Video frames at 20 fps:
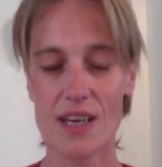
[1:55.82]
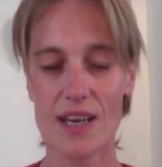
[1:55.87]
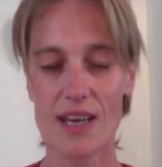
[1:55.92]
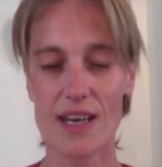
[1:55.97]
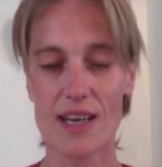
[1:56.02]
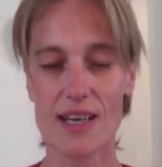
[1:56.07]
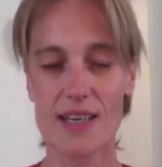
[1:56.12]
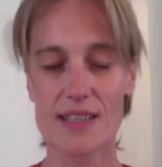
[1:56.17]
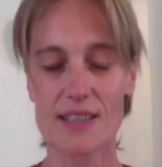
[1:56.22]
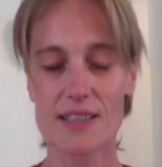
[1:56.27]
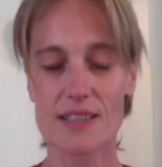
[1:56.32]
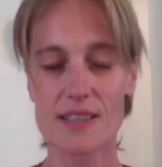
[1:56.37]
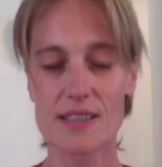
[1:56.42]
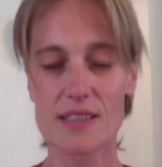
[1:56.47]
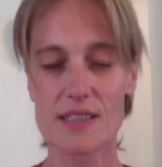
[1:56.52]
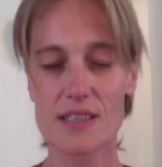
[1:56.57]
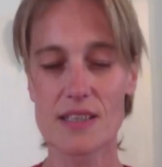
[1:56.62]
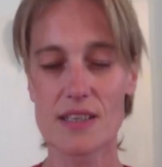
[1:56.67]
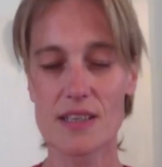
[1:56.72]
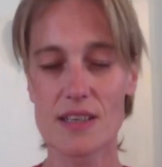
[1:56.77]
and
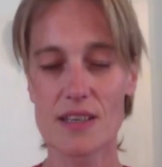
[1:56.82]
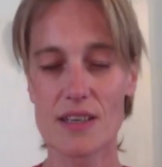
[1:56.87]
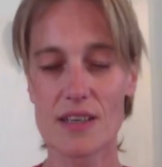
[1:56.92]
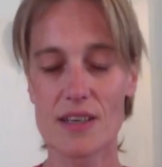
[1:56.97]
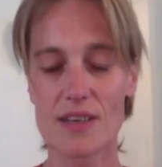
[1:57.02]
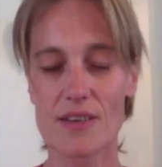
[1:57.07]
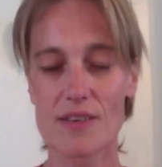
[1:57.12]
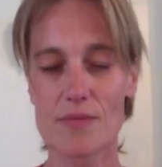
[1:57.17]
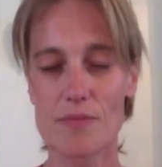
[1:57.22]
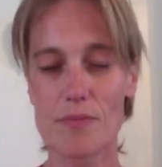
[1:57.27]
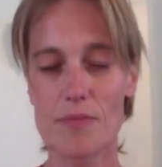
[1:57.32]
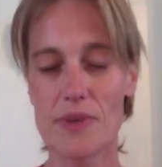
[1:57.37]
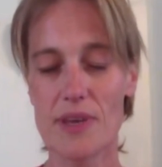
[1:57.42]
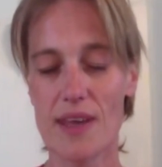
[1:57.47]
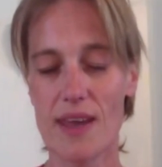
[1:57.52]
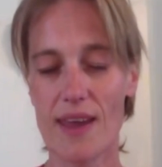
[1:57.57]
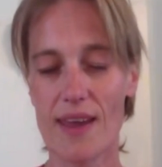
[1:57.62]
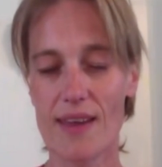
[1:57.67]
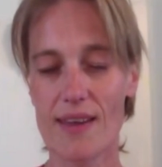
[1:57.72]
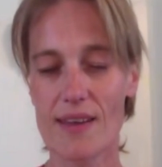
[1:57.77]

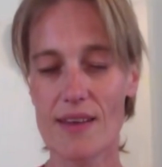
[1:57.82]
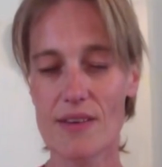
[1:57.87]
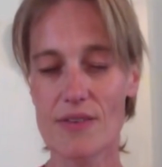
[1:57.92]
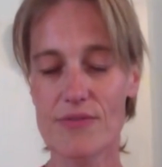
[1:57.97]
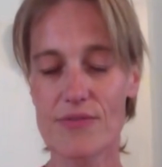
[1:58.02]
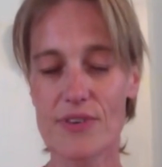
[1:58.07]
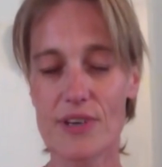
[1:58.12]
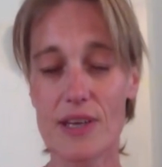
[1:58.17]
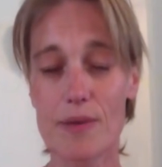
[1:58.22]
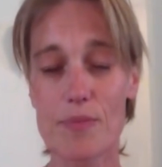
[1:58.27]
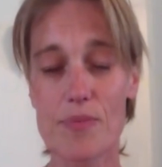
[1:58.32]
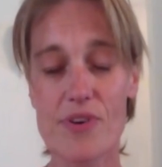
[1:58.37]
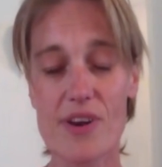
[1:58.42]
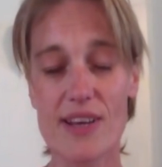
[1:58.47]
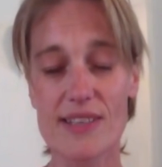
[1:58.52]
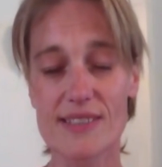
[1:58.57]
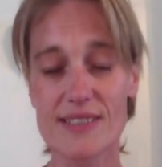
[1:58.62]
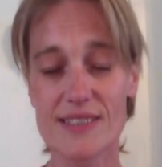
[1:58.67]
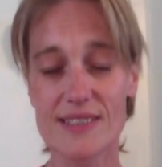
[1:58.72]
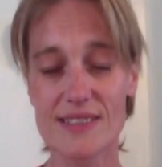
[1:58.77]
being fully
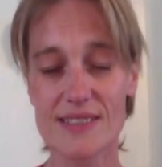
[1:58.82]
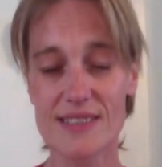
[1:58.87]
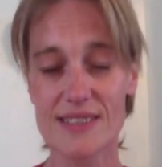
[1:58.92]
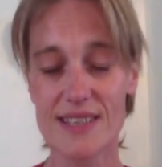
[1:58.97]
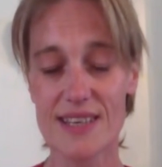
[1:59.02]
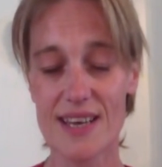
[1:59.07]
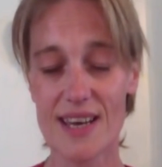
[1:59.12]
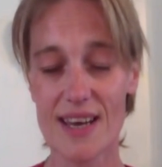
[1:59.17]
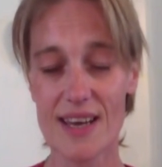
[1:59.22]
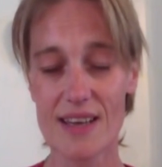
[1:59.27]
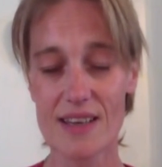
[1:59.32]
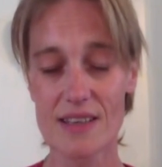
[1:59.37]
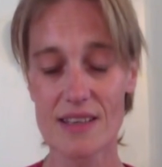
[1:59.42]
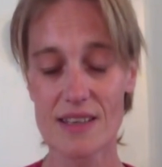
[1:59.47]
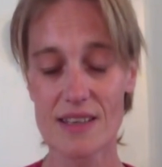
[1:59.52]
present here